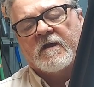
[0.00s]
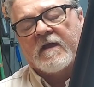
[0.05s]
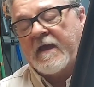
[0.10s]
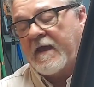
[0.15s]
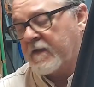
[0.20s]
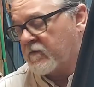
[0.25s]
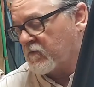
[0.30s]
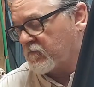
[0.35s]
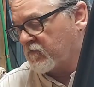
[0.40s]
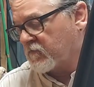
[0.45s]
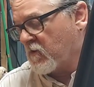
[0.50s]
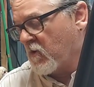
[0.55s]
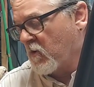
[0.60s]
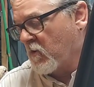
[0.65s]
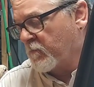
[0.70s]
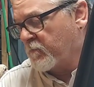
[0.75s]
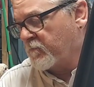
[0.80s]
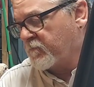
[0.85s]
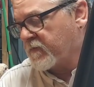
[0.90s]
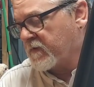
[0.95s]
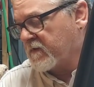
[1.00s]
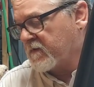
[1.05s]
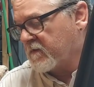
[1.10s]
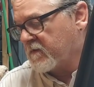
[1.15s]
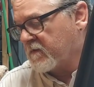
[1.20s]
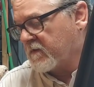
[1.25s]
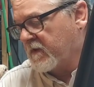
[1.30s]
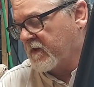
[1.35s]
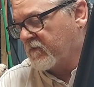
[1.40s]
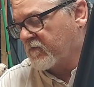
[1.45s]
And the scope
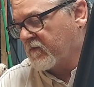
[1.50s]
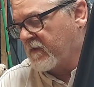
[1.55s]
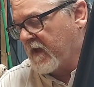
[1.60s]
is